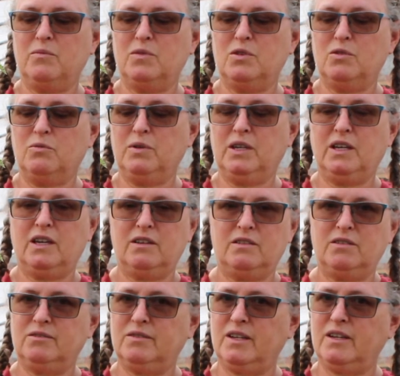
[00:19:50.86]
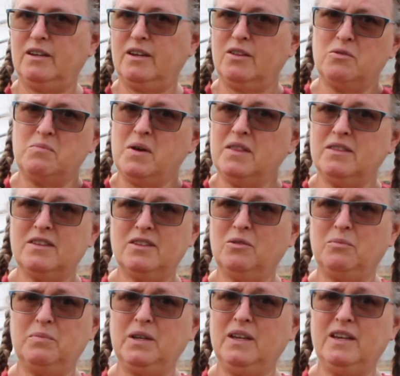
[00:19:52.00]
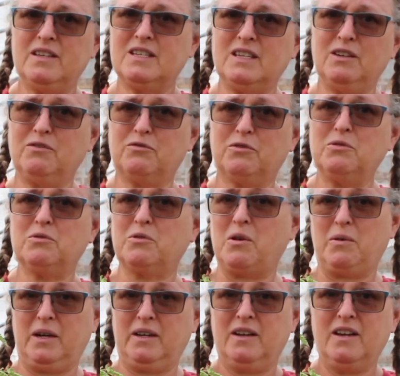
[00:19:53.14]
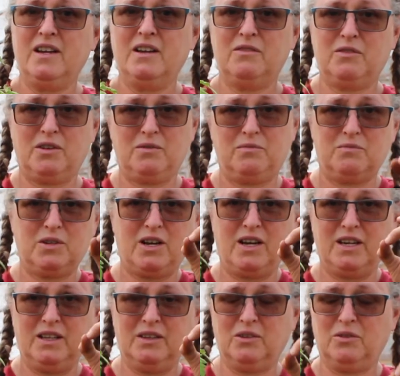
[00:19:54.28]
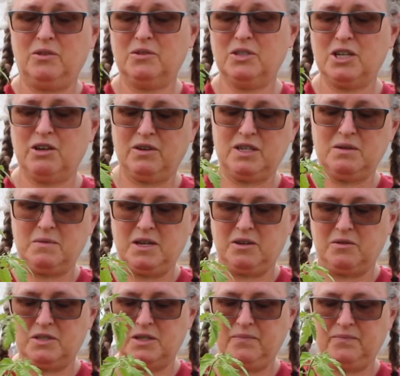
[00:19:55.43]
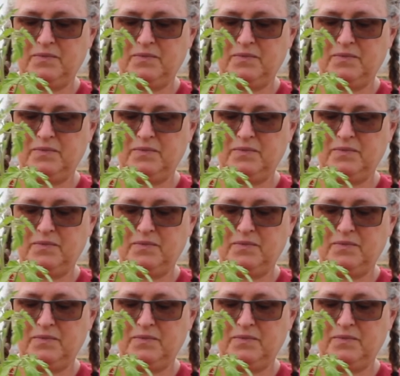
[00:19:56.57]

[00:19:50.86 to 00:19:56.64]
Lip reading: you'll begin in another month. You'll be seeing fruit growing, the tiny little cherry tomatoes.